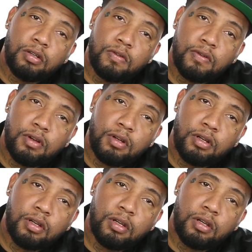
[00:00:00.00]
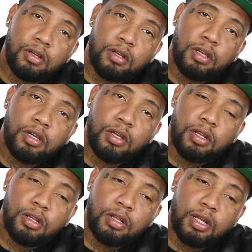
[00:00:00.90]
You did quit that. Yeah,
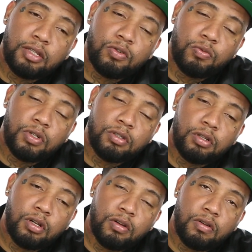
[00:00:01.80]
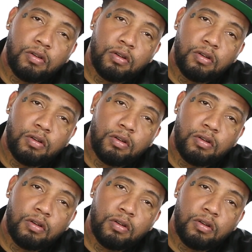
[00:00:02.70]
like two months ago.